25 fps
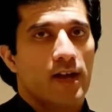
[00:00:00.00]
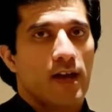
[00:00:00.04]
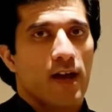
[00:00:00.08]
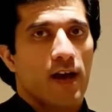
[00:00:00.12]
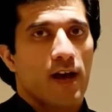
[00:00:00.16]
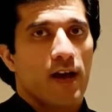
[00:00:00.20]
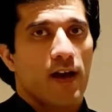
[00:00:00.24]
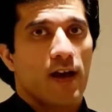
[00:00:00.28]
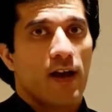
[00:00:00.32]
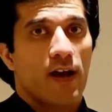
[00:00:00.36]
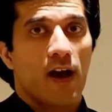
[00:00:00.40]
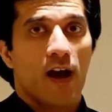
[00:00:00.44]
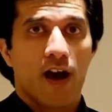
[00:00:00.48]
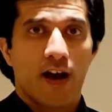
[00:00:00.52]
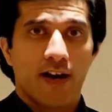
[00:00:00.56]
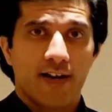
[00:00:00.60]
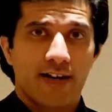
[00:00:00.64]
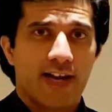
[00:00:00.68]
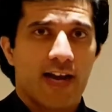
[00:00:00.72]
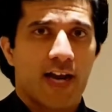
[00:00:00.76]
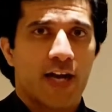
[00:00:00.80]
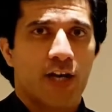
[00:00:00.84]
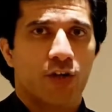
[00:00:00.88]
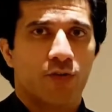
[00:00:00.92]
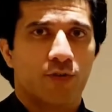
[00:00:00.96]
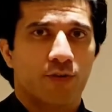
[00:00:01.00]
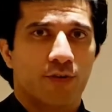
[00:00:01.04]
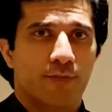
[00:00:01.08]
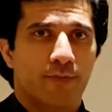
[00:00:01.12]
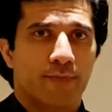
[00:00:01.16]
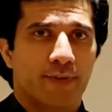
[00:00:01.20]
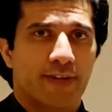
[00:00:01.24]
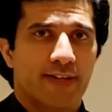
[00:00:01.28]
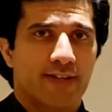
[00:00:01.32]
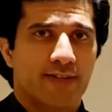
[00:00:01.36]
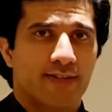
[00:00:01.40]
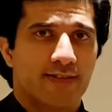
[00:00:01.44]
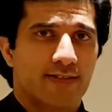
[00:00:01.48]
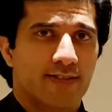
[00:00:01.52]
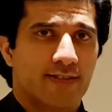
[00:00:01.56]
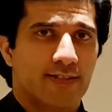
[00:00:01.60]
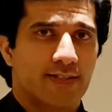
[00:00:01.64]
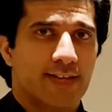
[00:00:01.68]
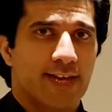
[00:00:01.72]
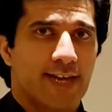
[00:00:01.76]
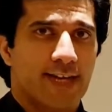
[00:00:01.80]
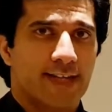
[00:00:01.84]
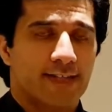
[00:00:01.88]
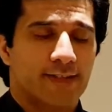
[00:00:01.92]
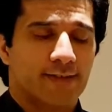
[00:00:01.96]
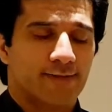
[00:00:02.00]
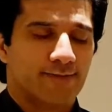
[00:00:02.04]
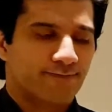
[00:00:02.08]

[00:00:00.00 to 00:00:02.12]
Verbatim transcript: A hard handover means that